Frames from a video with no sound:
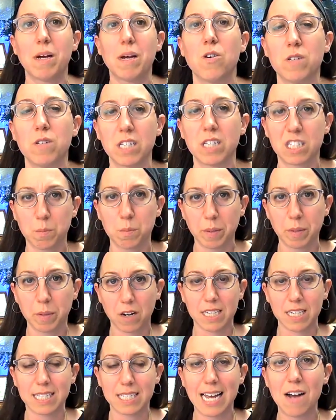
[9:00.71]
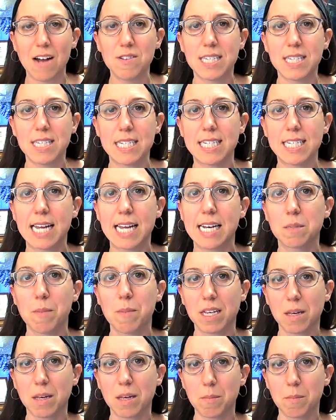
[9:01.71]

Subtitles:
own experience. How is this text making me